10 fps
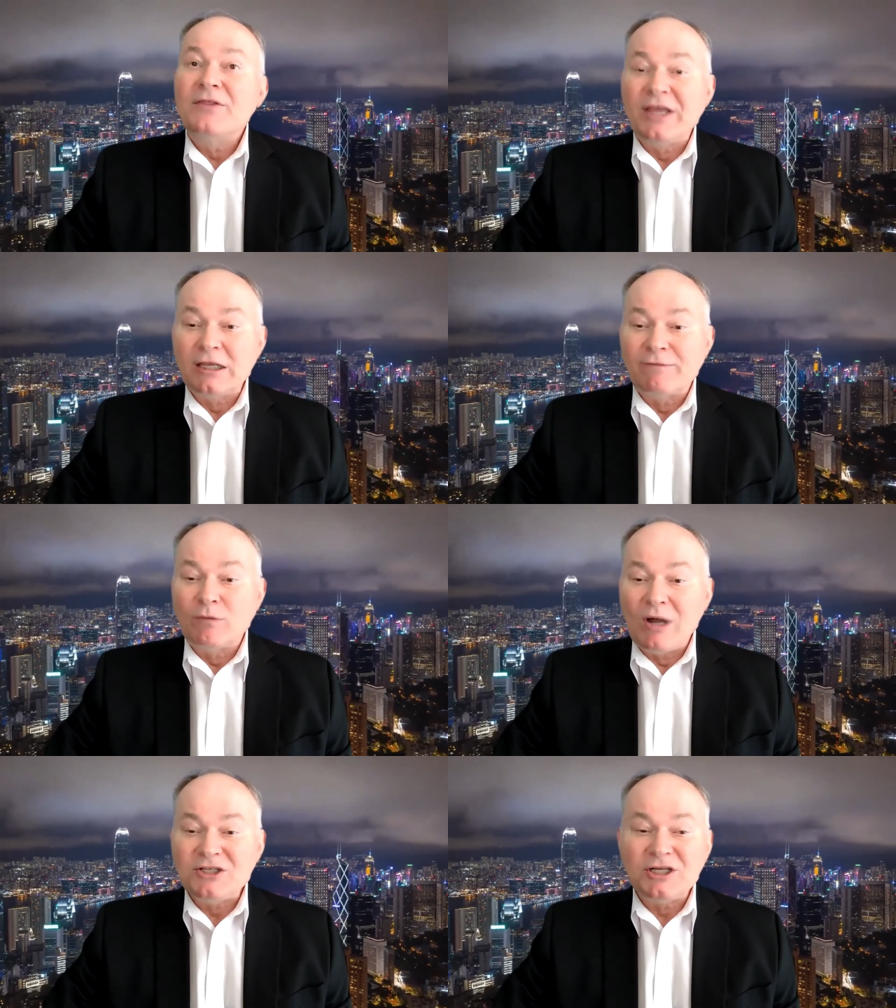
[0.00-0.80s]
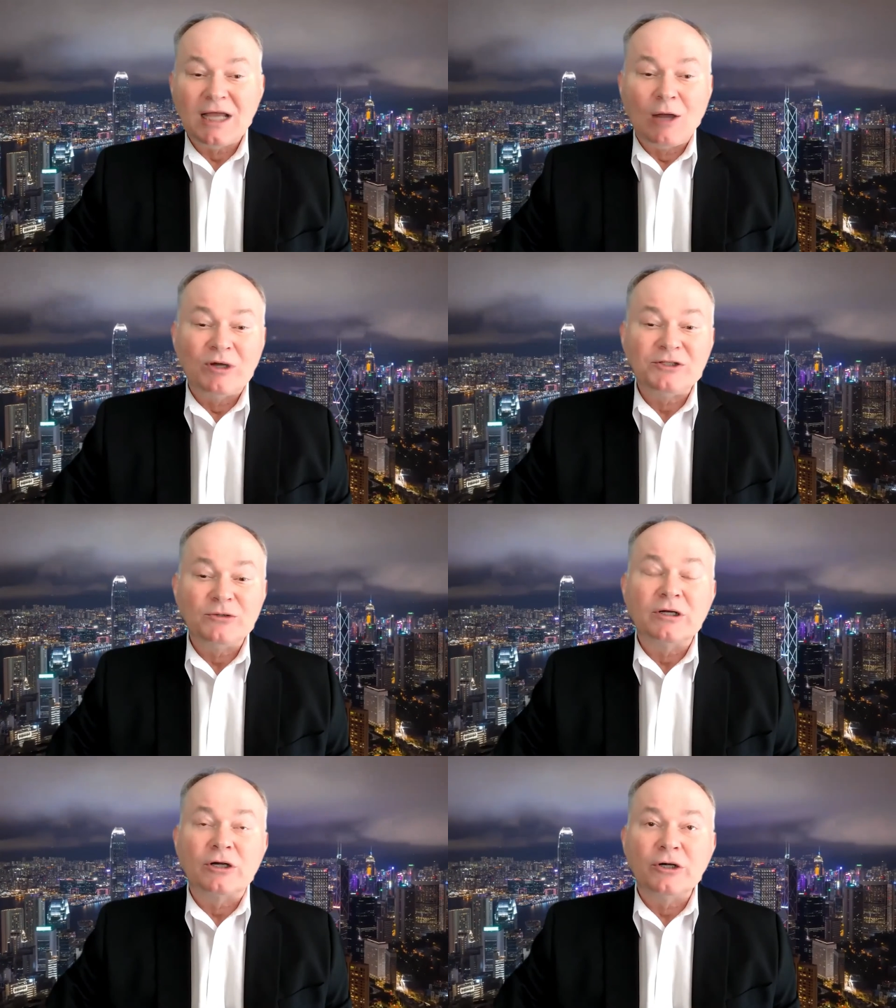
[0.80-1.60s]
Thank you for watching. I want
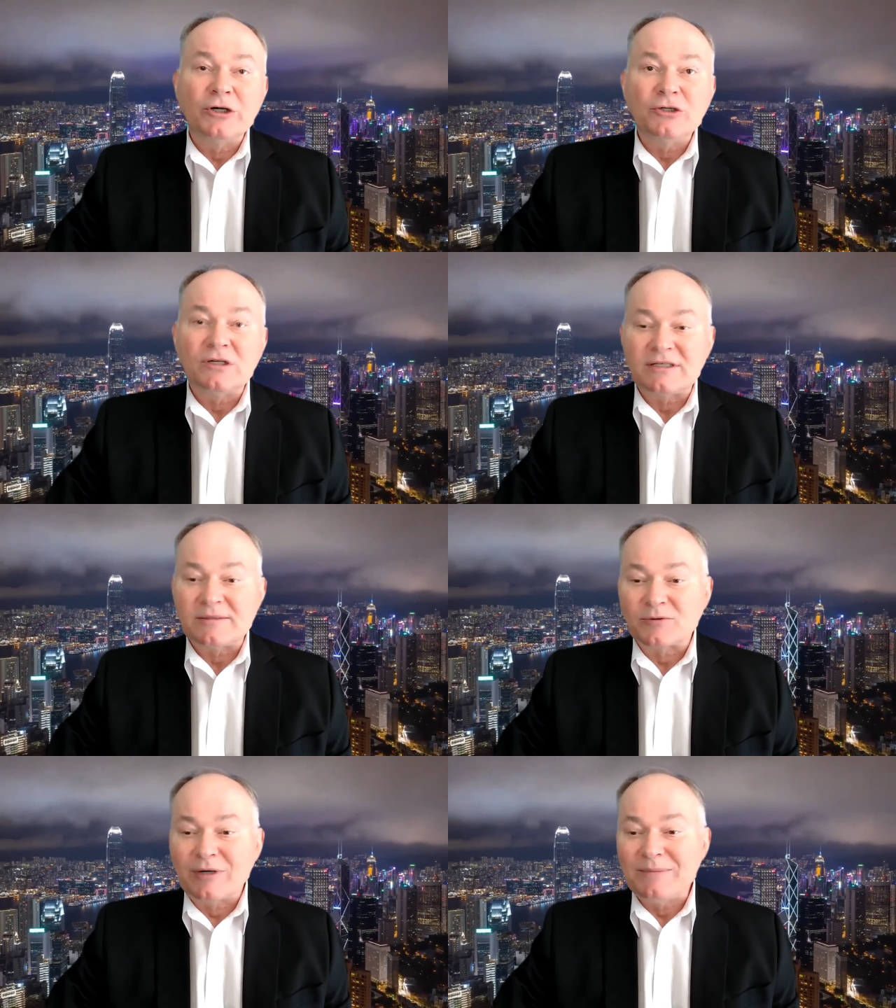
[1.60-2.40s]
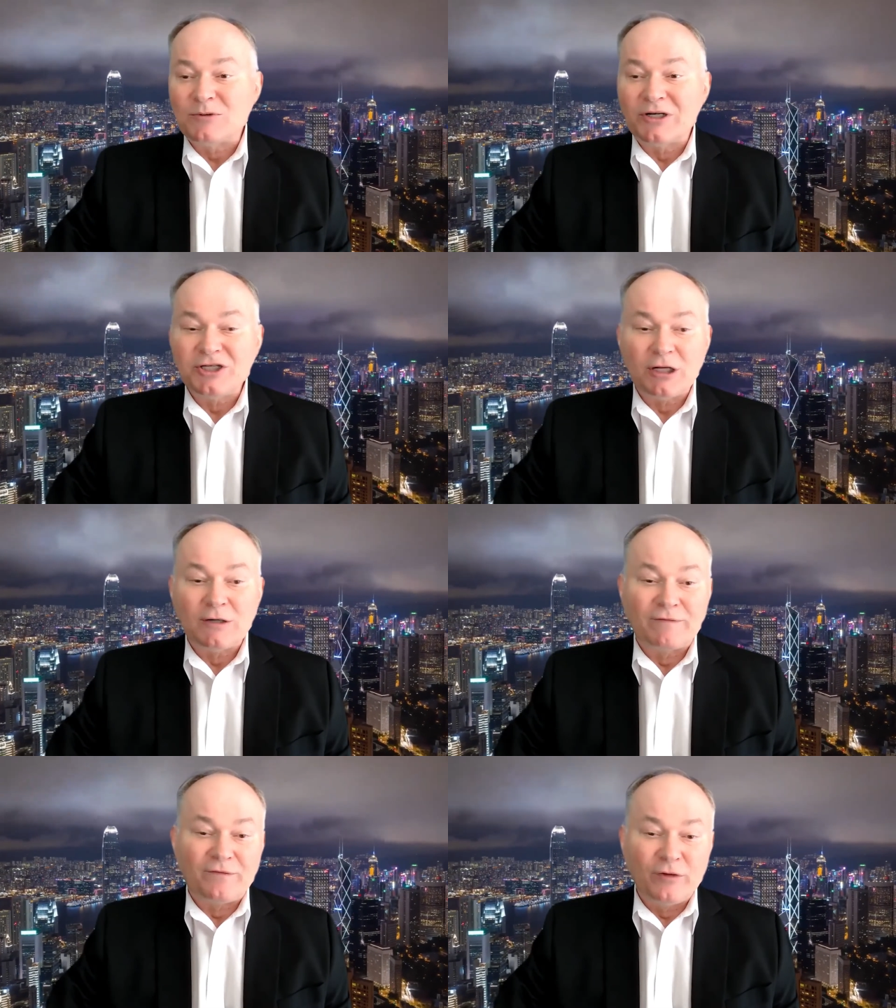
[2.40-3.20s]
to encourage you to subscribe to our
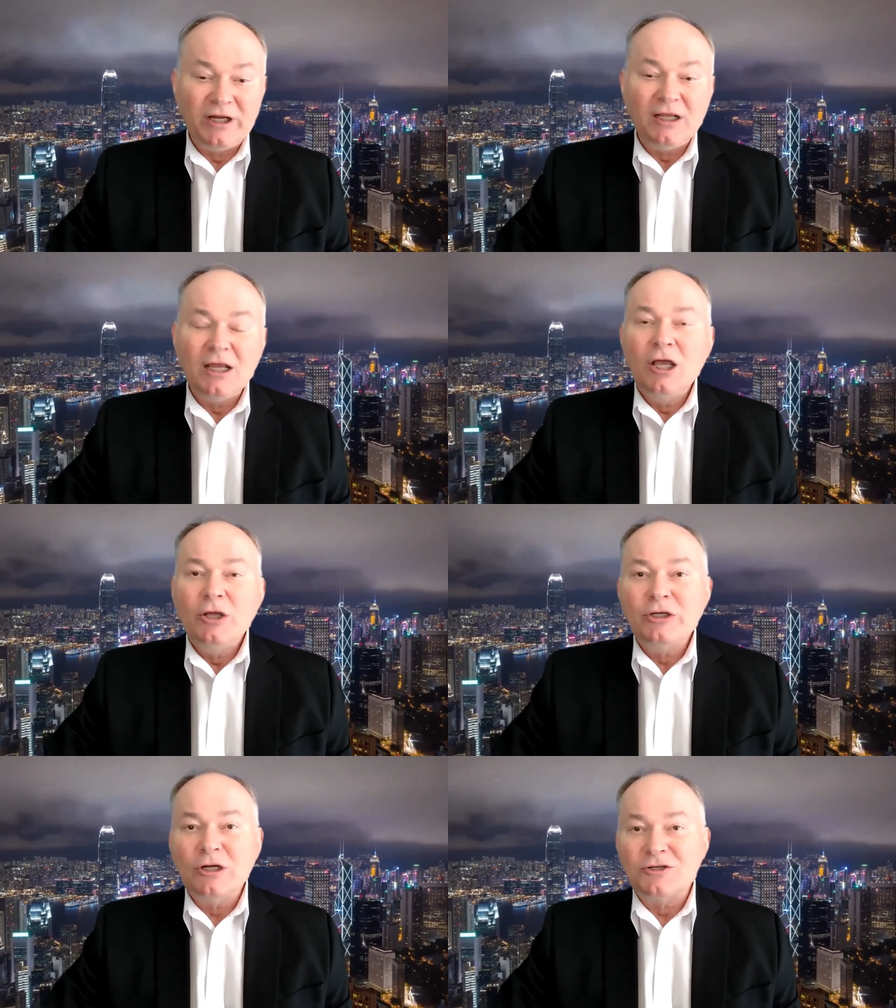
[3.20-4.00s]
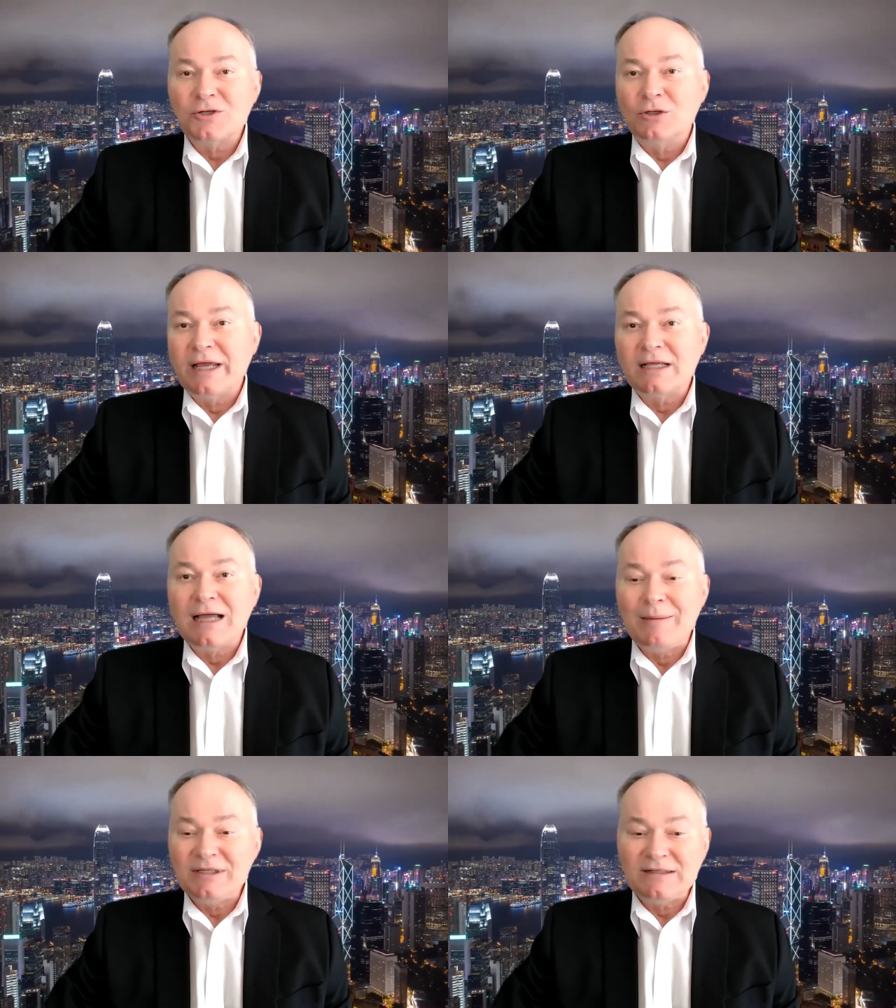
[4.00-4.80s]
channel for free. You can also like,
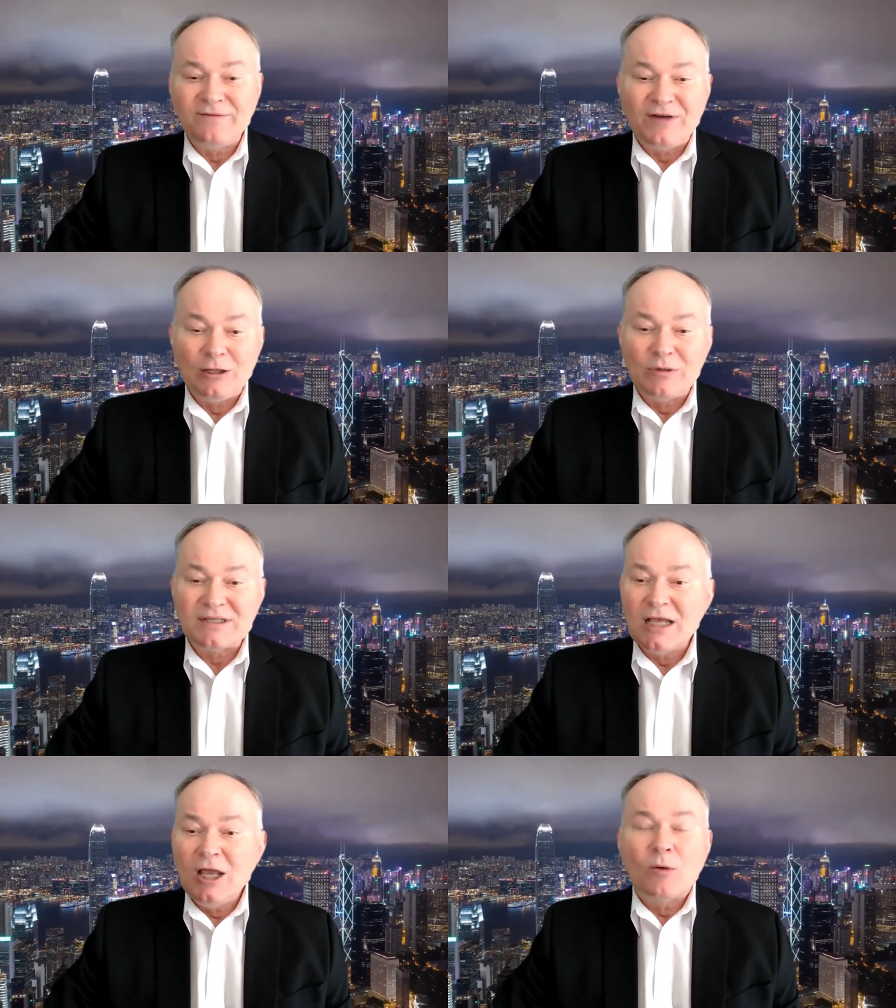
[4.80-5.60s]
comment, and follow us.